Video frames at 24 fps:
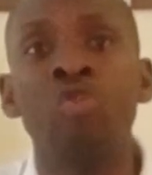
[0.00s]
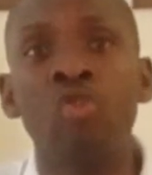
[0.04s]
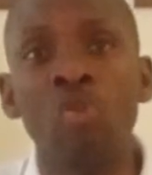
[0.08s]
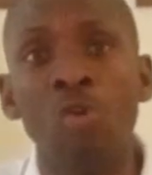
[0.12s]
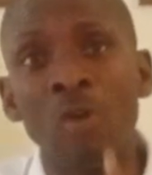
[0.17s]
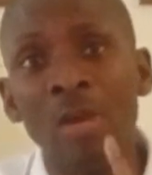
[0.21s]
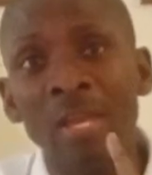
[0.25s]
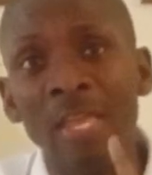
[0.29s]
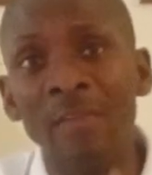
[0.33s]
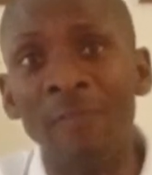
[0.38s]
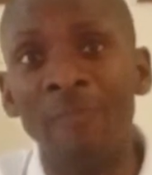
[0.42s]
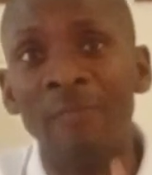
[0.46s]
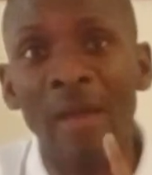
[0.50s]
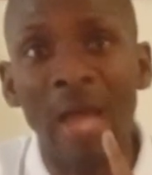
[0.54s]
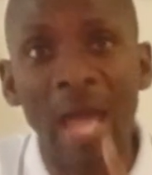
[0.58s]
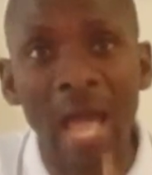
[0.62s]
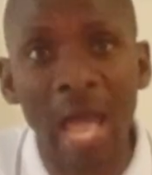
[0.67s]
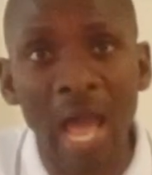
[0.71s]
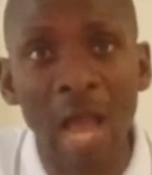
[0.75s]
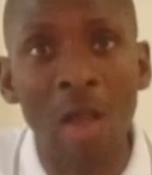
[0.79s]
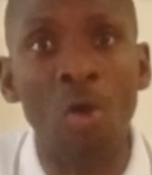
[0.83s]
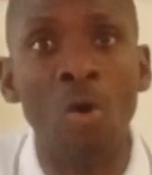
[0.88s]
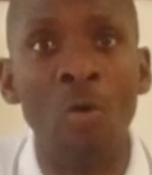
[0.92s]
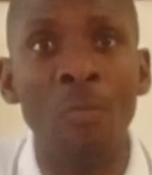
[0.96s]
do give
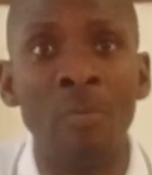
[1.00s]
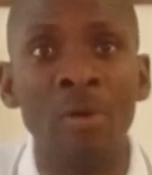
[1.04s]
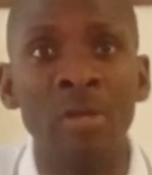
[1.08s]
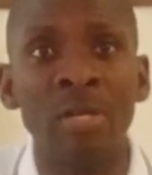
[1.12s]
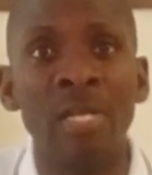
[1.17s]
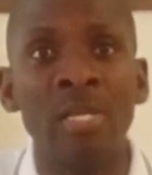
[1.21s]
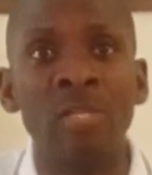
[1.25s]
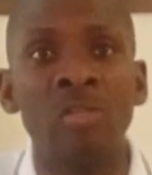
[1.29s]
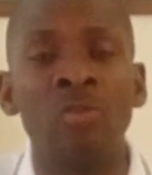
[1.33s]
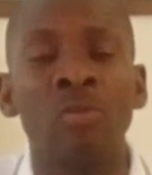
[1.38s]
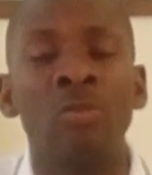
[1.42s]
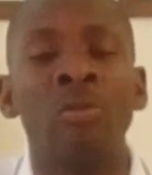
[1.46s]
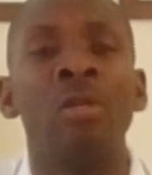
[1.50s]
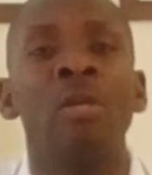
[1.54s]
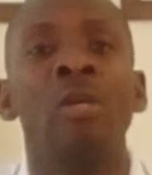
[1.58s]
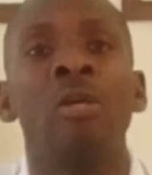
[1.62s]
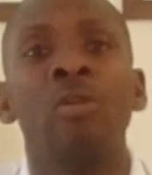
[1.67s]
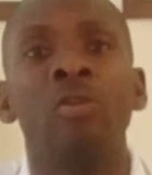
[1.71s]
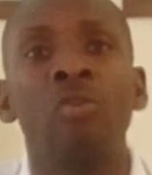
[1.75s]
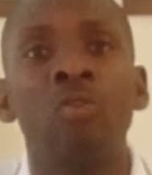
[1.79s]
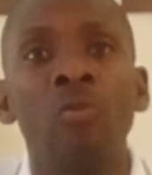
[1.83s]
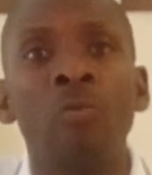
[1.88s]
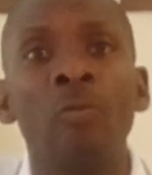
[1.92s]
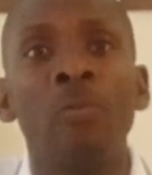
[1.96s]
accommodation
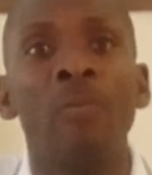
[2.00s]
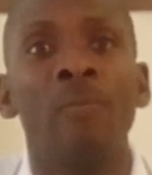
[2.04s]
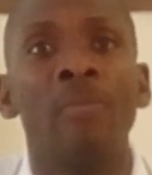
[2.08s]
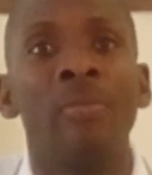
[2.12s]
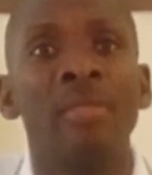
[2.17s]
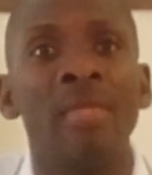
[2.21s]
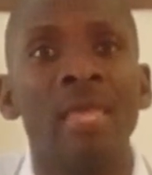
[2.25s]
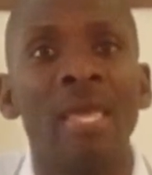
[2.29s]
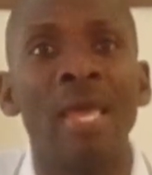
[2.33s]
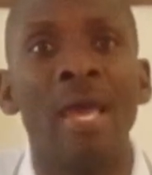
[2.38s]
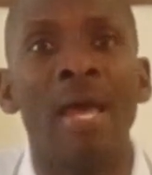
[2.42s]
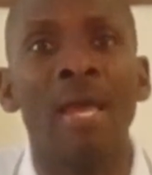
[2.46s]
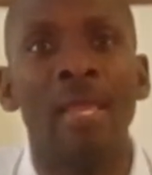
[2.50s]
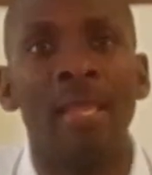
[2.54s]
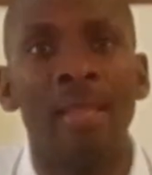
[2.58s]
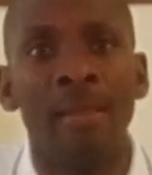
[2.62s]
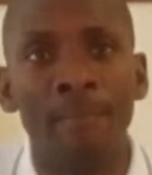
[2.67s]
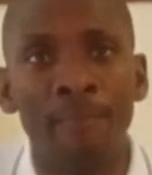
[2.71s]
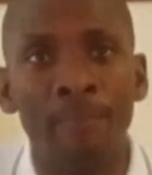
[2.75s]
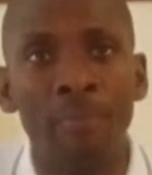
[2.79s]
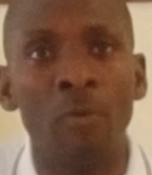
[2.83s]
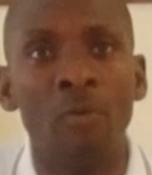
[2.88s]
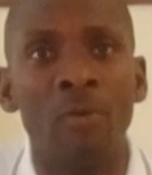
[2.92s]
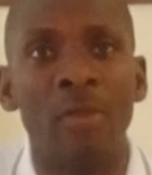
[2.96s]
to their
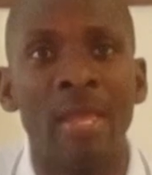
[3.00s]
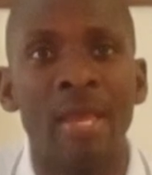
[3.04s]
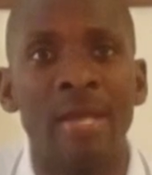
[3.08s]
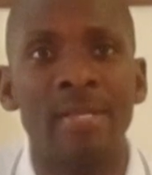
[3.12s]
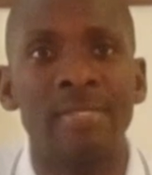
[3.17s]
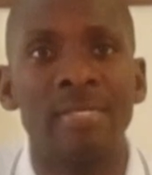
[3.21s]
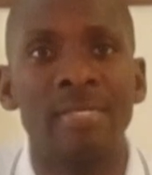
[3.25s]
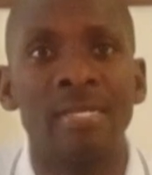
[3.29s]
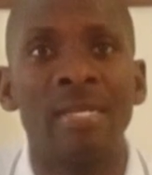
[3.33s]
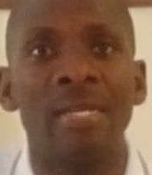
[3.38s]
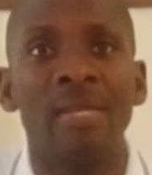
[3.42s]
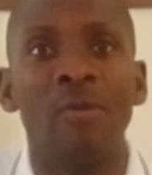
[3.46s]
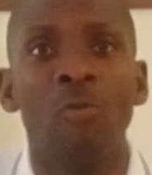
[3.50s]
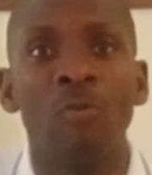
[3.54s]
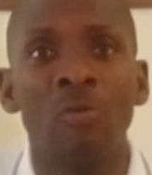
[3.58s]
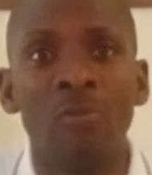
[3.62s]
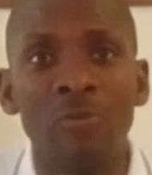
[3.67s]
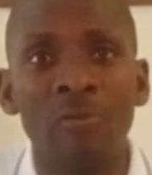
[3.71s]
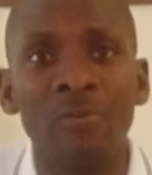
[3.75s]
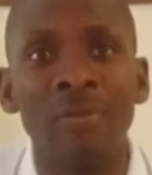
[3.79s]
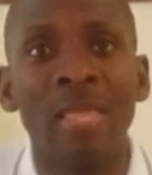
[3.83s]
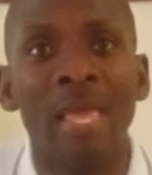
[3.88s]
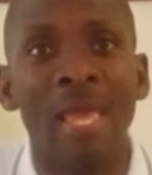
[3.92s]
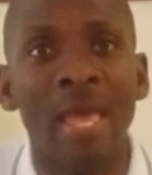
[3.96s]
employers or
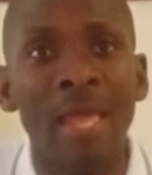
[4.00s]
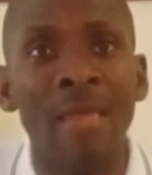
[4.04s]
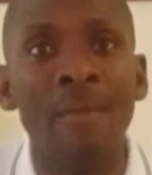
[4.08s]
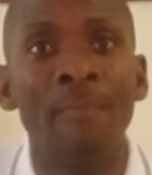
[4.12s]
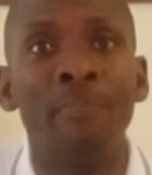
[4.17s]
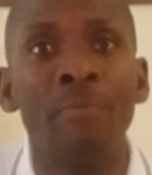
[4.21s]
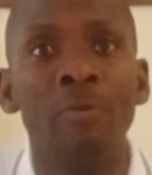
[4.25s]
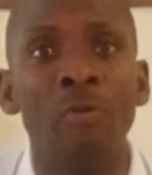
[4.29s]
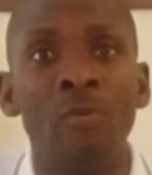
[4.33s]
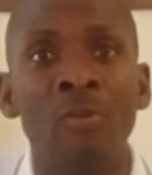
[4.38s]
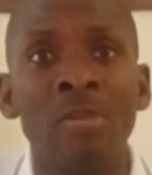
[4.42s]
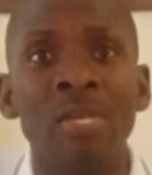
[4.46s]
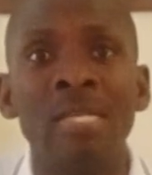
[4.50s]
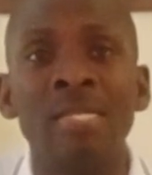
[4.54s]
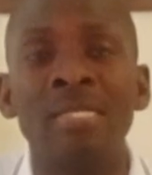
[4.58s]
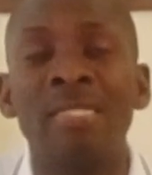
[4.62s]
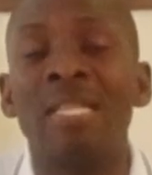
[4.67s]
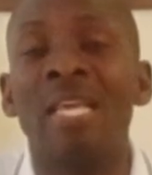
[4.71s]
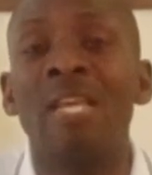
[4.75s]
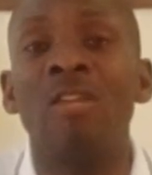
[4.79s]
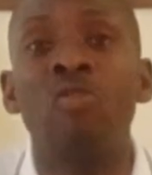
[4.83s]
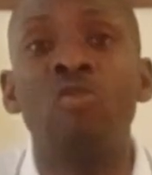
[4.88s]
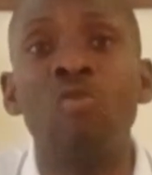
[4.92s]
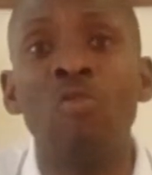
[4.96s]
to their employees.
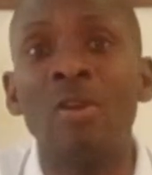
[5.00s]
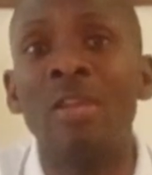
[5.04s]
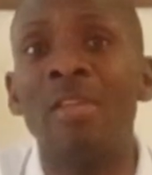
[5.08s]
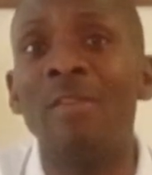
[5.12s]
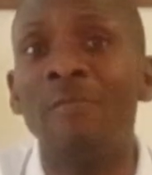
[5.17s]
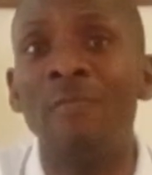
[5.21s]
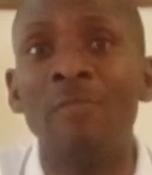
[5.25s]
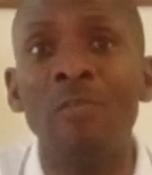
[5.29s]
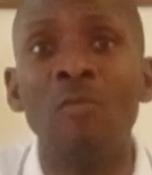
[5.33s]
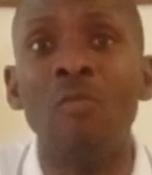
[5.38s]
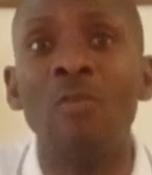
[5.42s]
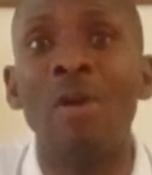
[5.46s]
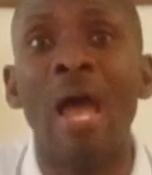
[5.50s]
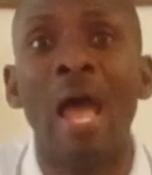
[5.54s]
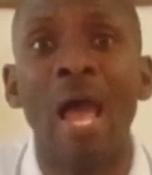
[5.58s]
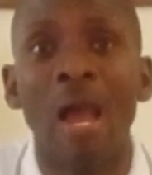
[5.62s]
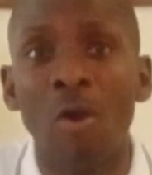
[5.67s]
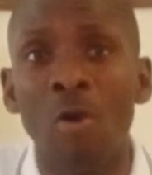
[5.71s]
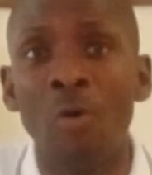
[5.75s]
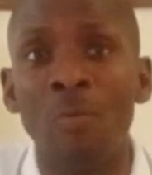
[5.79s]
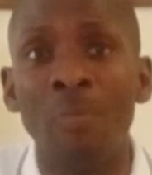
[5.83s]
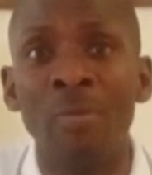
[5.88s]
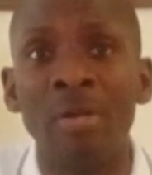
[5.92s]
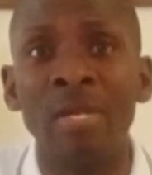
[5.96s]
They do give you
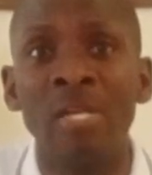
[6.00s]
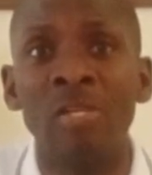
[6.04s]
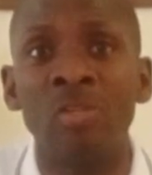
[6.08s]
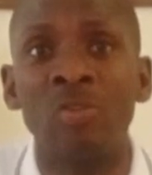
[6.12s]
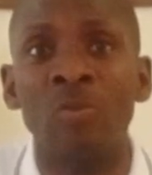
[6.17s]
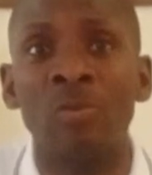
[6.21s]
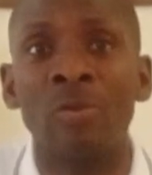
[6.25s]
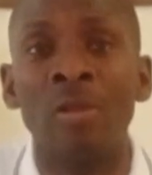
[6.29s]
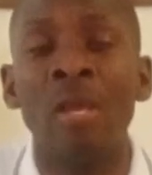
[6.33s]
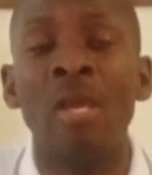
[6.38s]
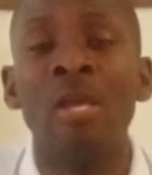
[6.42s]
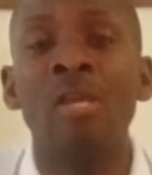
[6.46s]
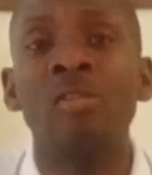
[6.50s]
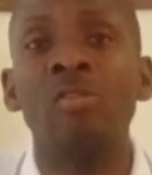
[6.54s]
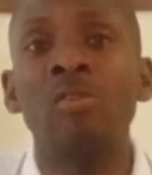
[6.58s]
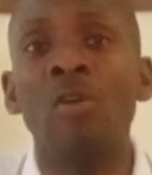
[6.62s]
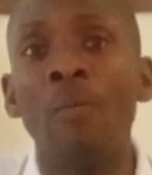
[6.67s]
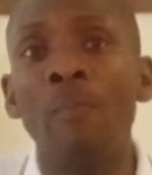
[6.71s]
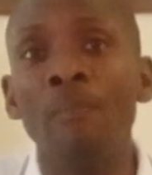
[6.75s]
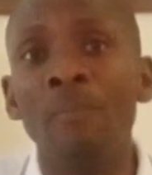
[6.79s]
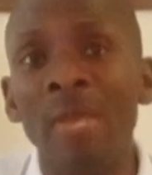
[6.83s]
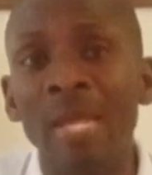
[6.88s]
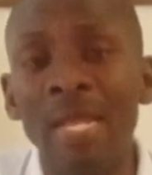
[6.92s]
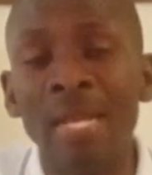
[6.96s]
accommodation.
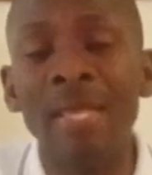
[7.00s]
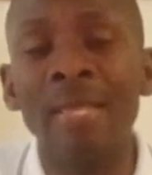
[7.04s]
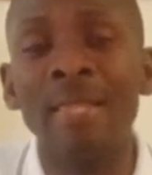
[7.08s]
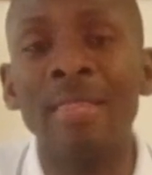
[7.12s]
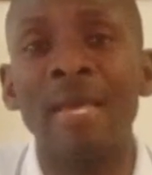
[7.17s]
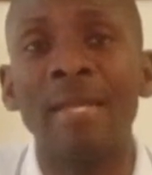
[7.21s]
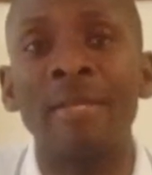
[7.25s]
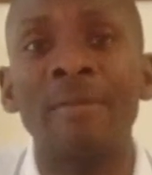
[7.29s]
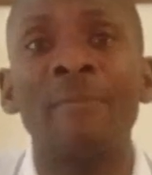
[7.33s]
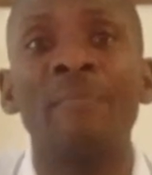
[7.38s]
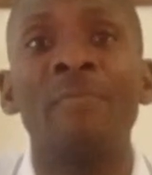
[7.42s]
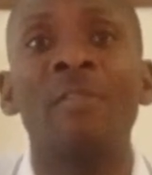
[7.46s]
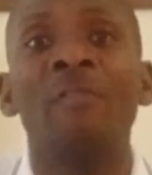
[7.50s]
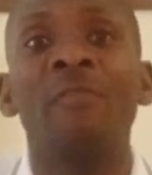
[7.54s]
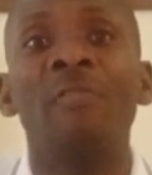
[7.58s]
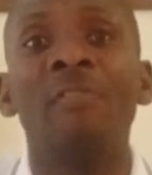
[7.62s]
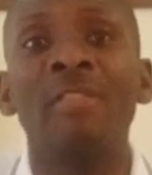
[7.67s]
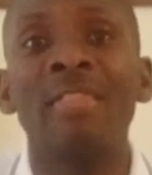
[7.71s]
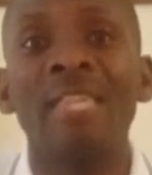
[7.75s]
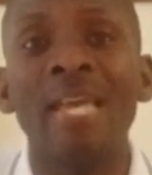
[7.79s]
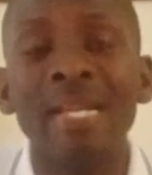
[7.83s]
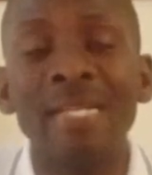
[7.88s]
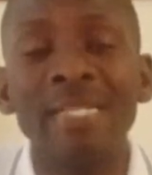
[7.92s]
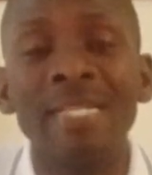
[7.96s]
So meaning that
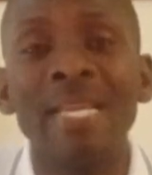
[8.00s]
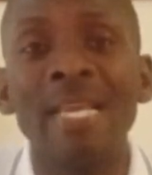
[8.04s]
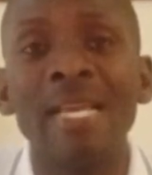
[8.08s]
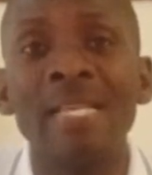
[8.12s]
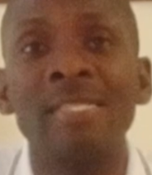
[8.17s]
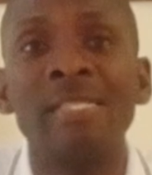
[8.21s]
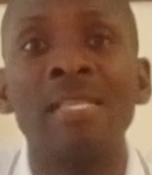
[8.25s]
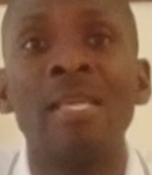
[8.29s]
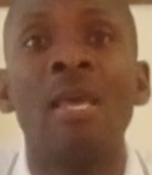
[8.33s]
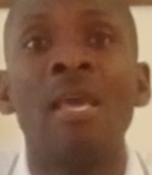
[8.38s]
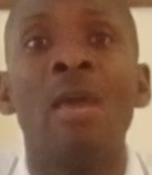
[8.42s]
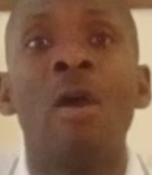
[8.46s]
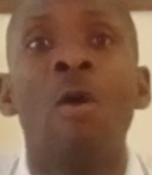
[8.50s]
for that case,